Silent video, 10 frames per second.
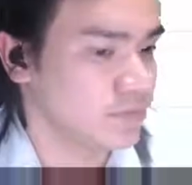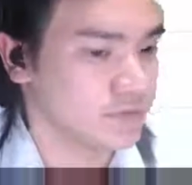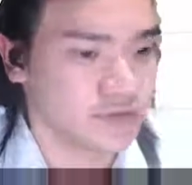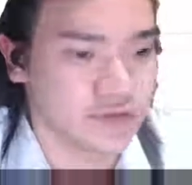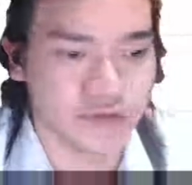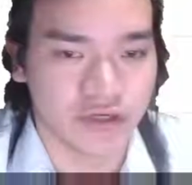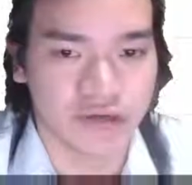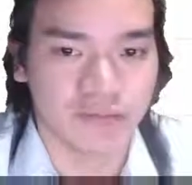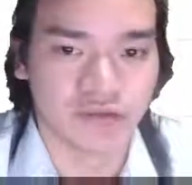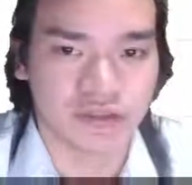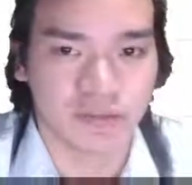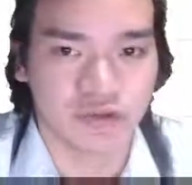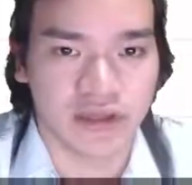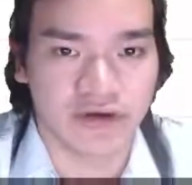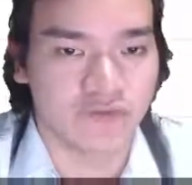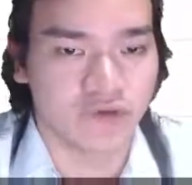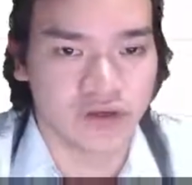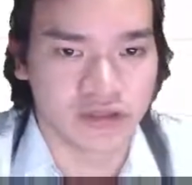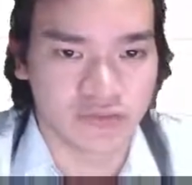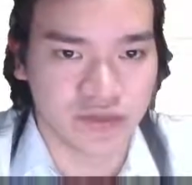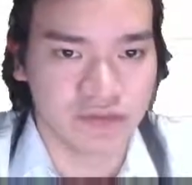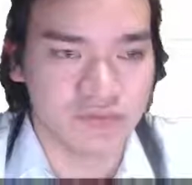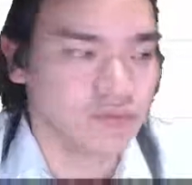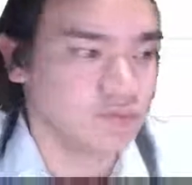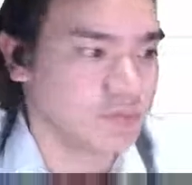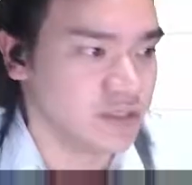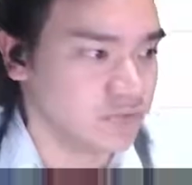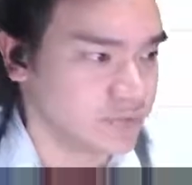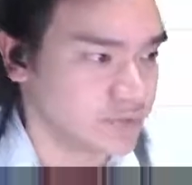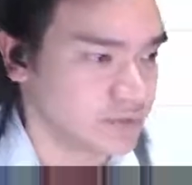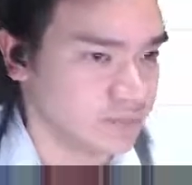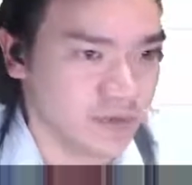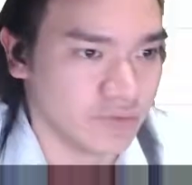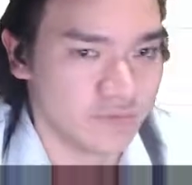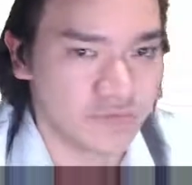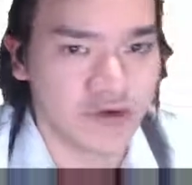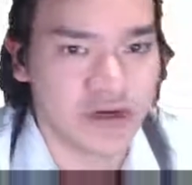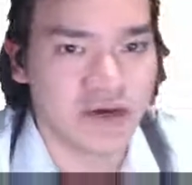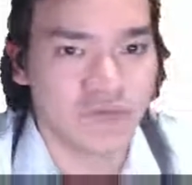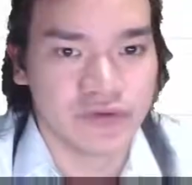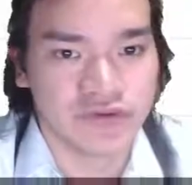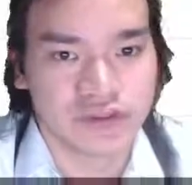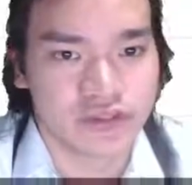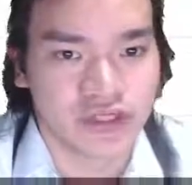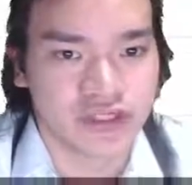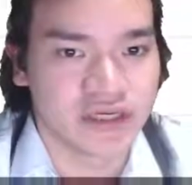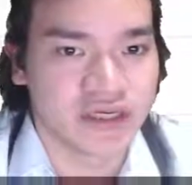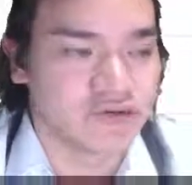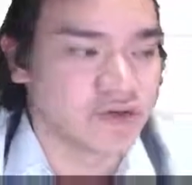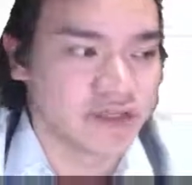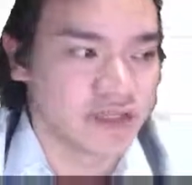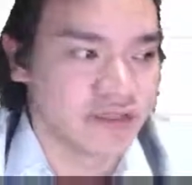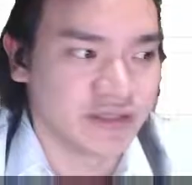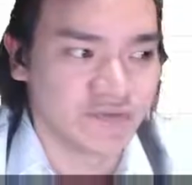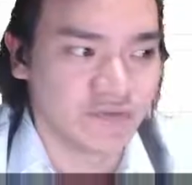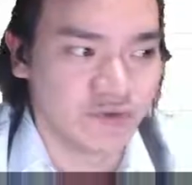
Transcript: So there are multiple airfoils we can use, but for now we use the Gottingen 398 airfoil.